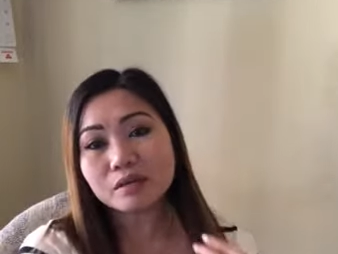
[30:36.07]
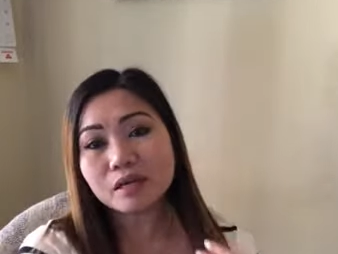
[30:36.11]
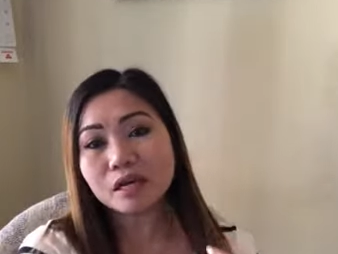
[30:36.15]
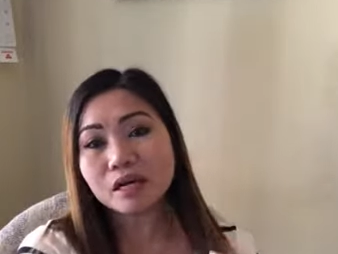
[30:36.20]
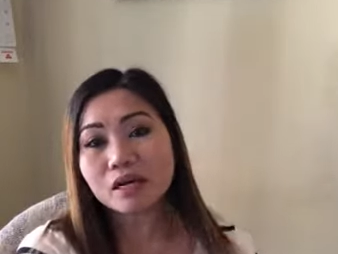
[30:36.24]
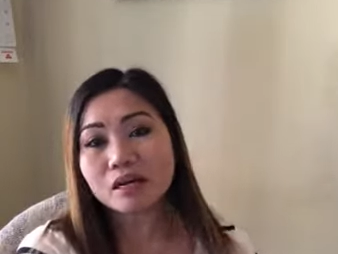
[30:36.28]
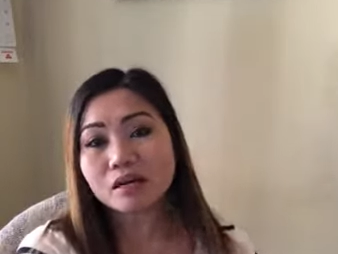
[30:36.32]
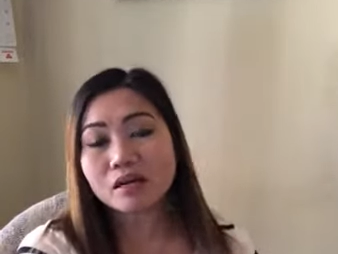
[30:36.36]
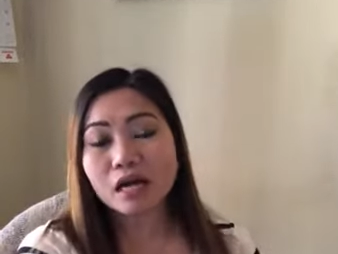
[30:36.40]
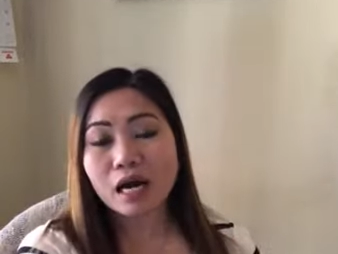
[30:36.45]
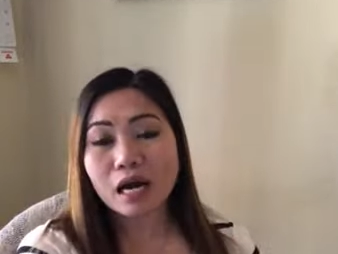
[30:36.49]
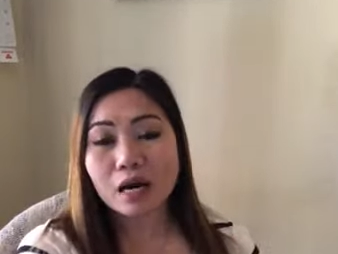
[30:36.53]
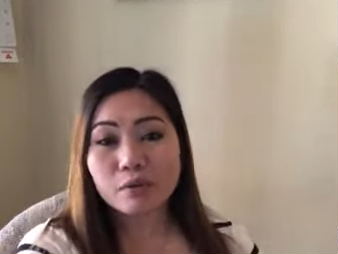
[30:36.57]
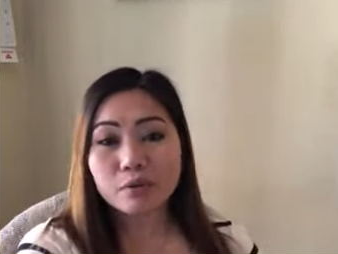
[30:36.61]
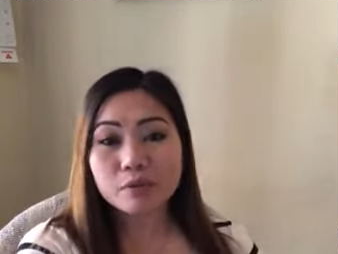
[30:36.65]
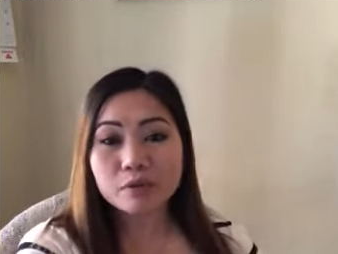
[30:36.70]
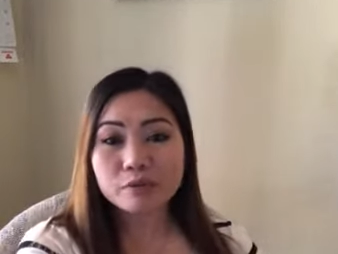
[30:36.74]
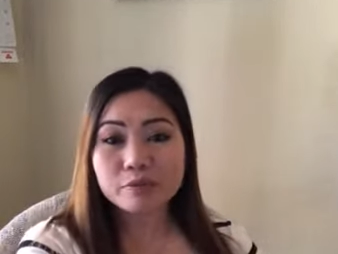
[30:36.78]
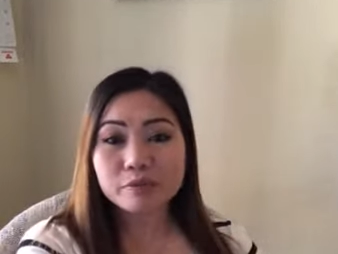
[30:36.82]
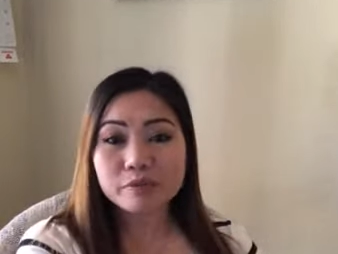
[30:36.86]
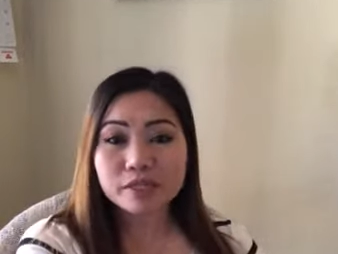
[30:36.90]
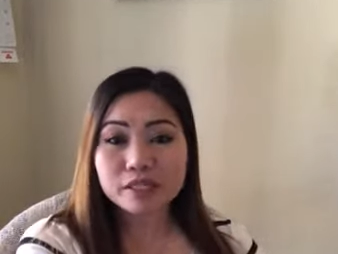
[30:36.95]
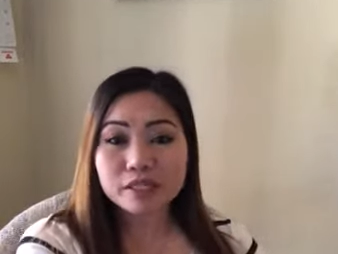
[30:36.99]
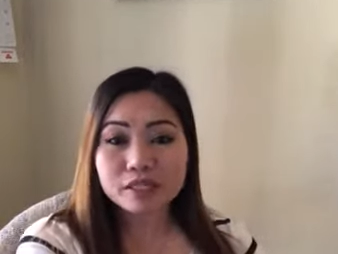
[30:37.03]
I will
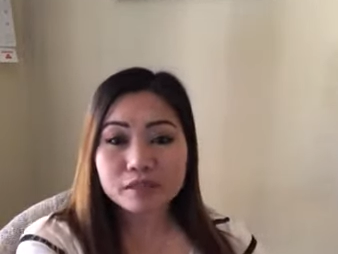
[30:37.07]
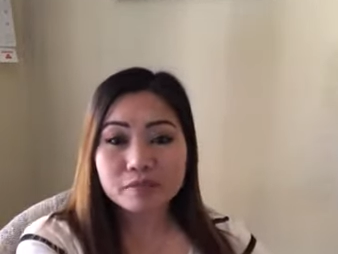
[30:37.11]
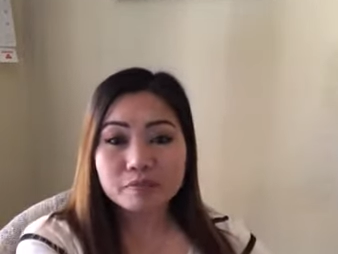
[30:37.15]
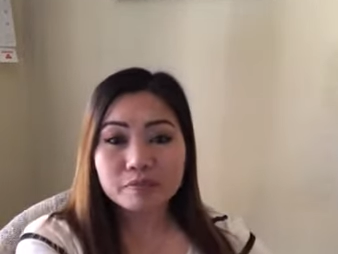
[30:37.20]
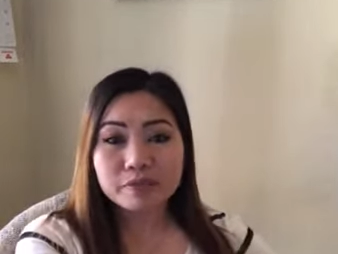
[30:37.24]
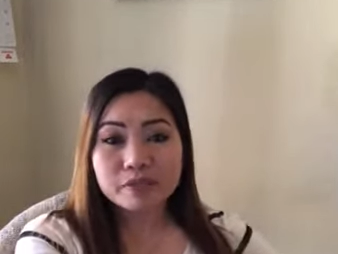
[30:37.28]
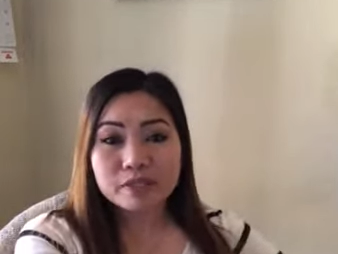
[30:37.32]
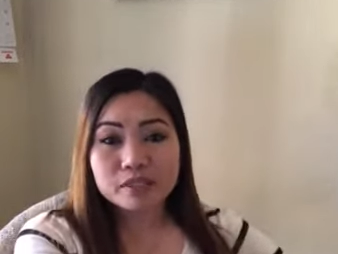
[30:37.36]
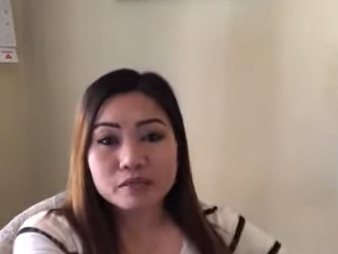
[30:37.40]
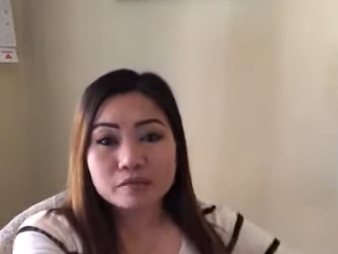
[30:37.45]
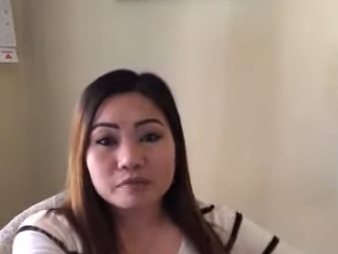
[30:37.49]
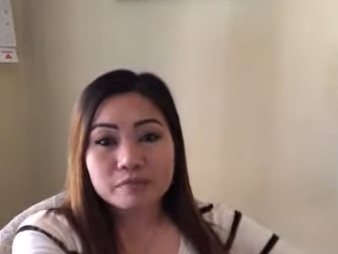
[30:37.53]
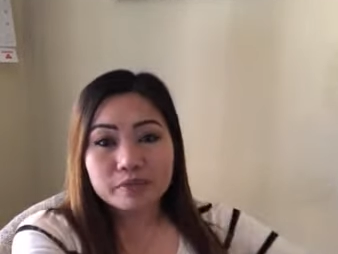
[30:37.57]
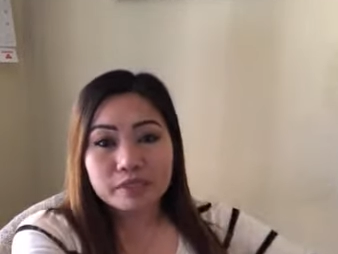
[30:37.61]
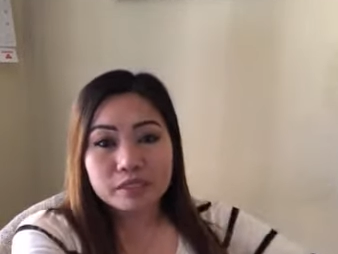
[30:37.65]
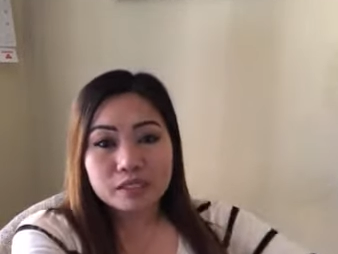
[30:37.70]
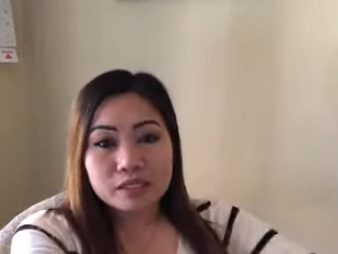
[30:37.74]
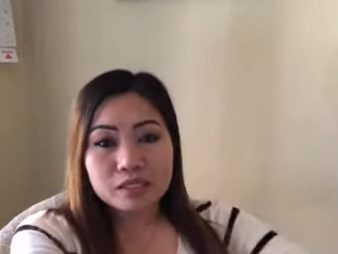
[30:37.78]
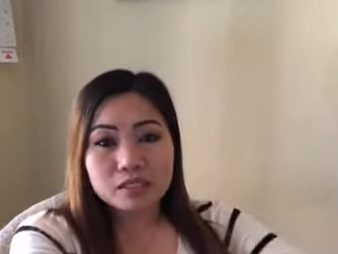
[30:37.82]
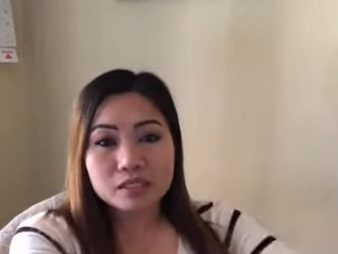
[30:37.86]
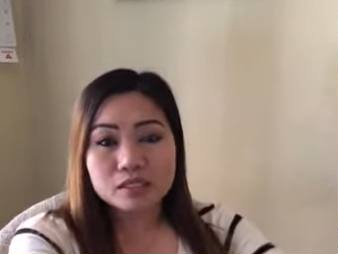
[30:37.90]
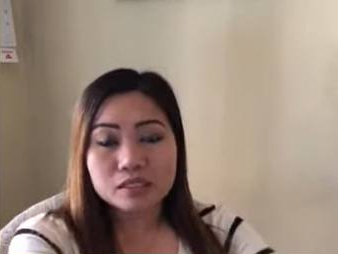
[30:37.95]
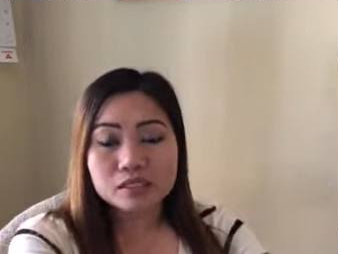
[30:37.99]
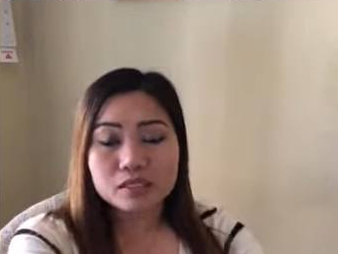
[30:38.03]
be in the
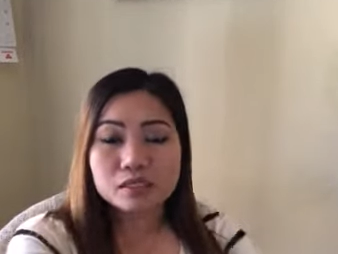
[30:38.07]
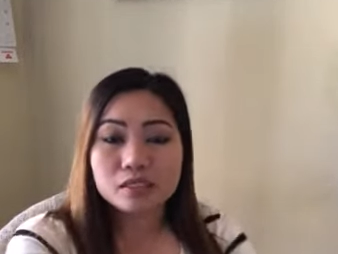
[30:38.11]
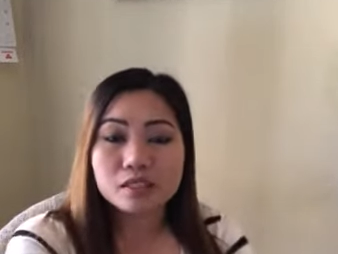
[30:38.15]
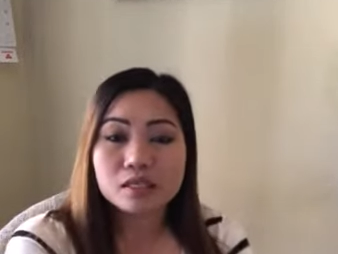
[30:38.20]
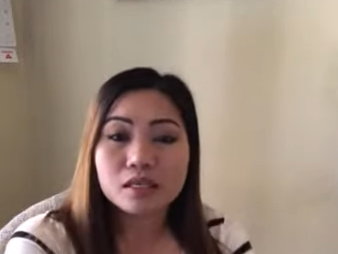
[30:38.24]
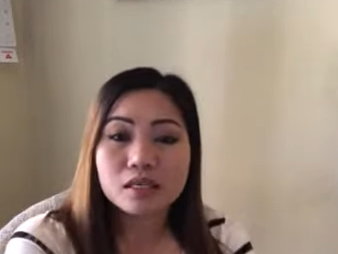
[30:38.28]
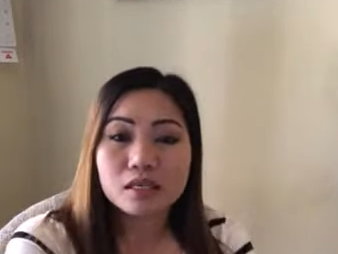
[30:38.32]
Philippines,